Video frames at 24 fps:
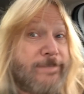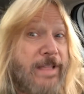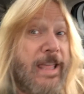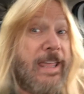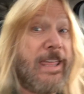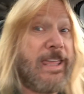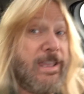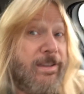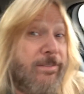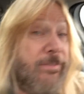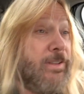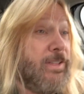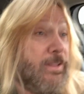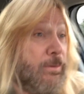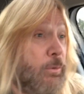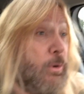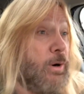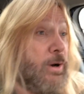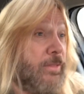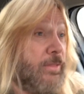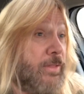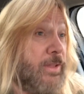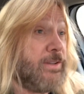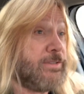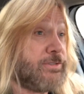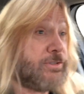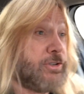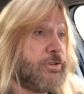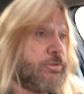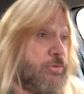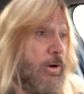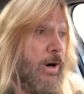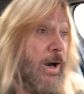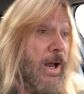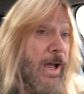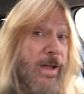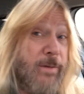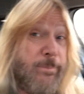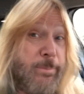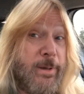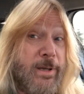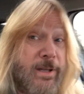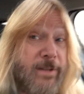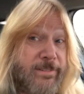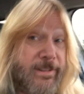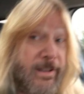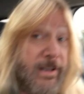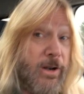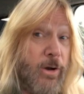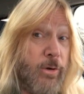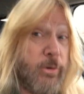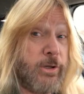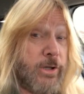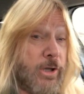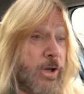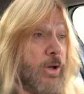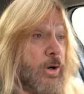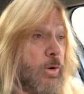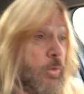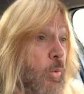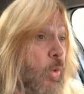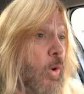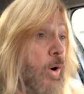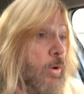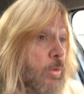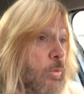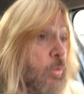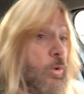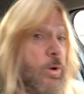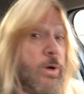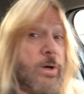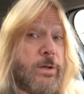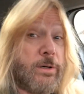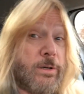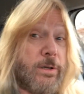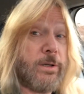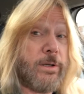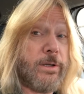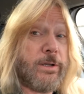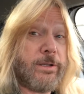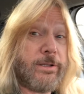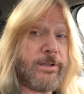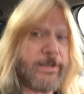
They give you one of these to drive because they know you're gonna want one.